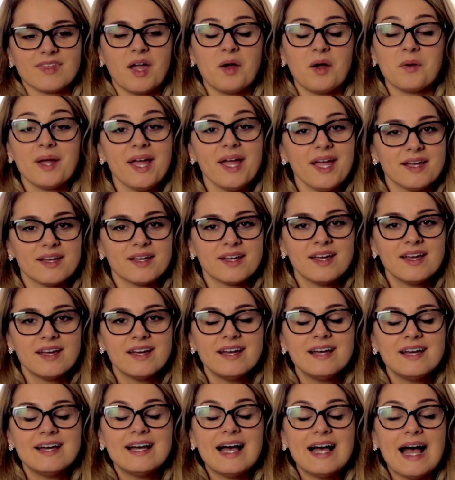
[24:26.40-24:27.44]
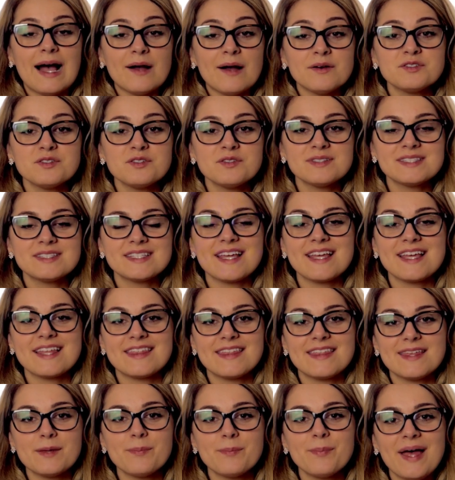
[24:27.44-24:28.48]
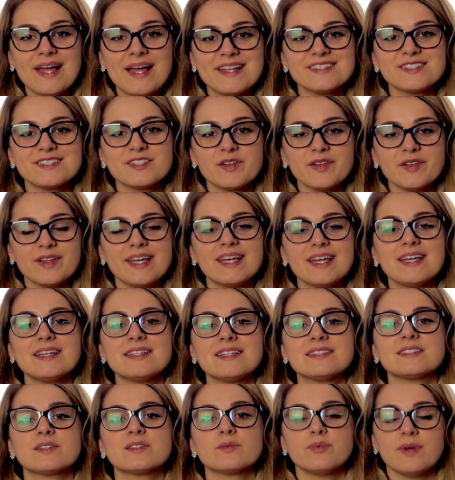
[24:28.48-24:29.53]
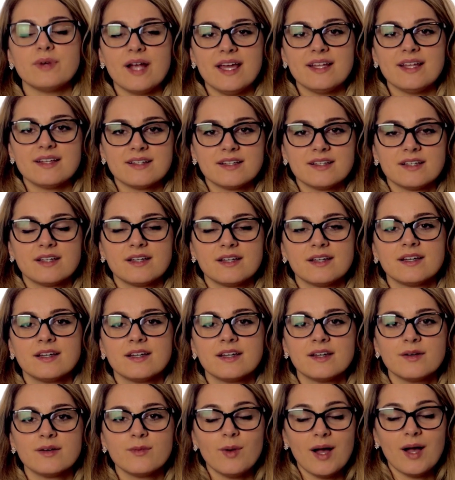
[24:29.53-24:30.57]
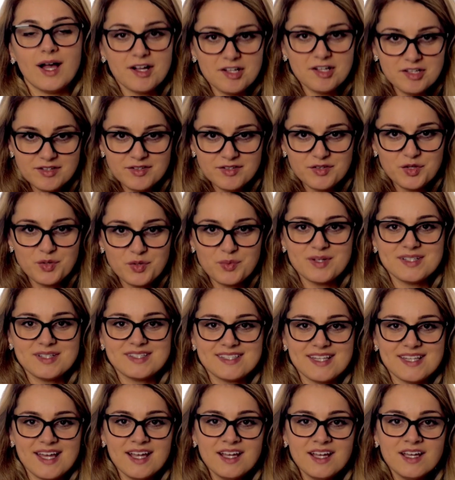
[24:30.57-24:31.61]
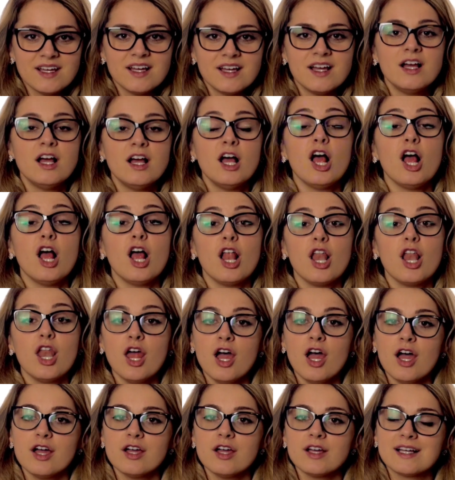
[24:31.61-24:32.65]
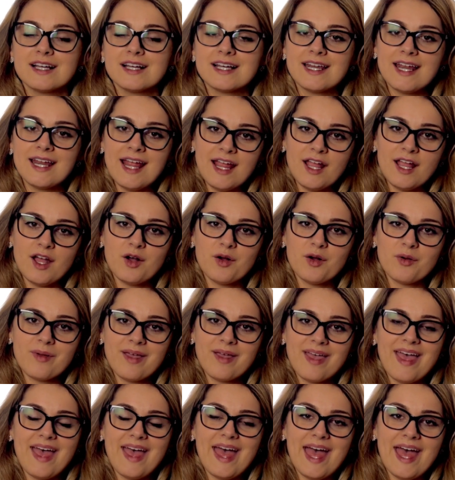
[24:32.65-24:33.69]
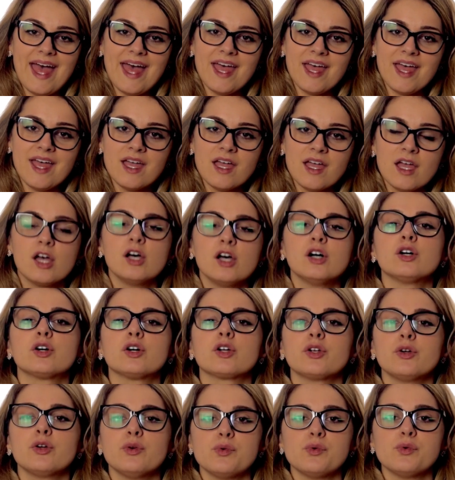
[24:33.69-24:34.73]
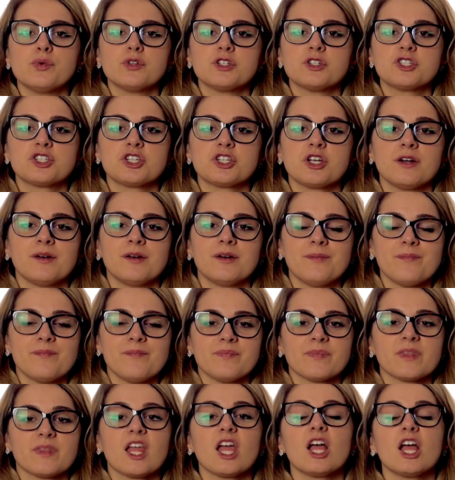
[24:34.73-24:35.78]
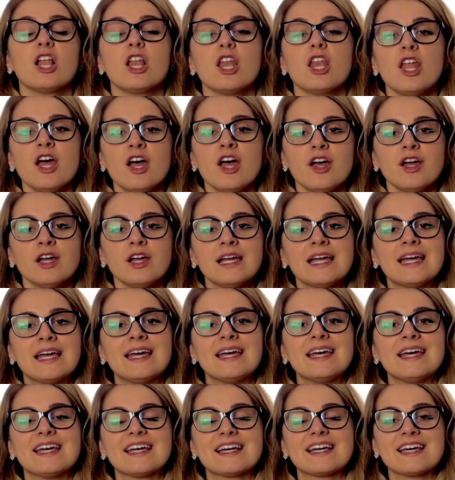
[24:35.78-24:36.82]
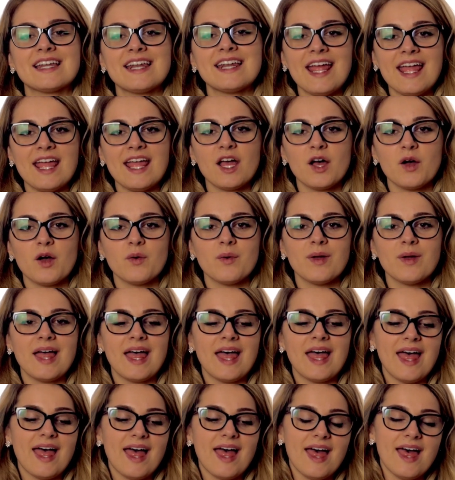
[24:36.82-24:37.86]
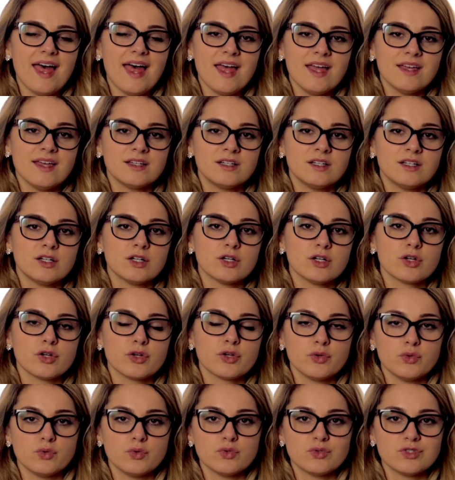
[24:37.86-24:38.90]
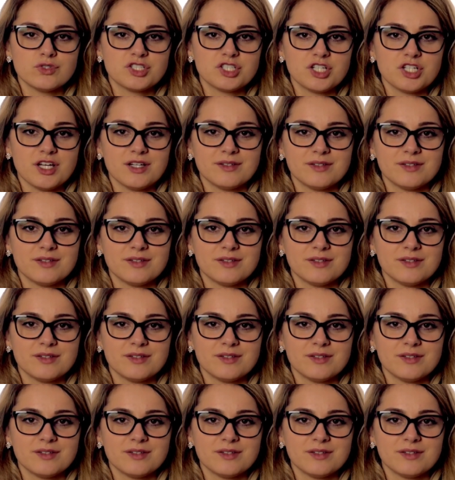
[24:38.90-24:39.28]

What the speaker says: Okay, how do you say the pencil is red? Well, you would say le crayon est rouge. Le crayon est rouge.